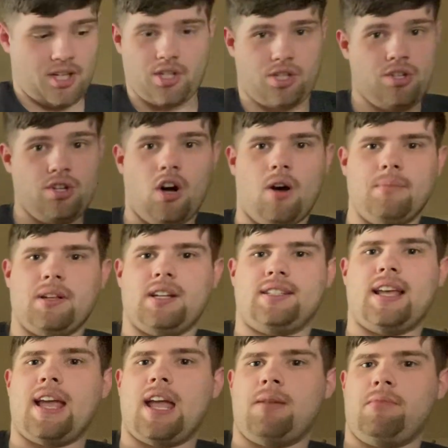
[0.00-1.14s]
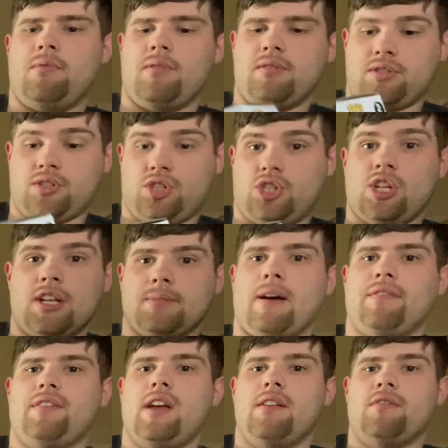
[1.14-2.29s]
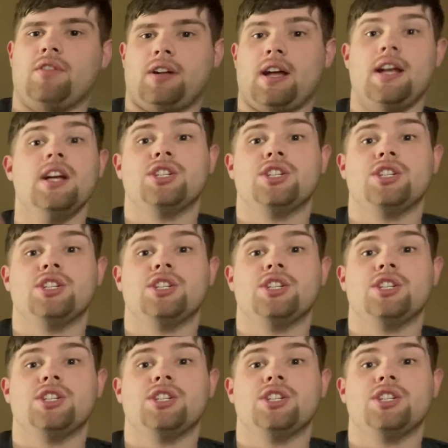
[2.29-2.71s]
You know I'm going to say Amy Rose because she is my favourite, okay?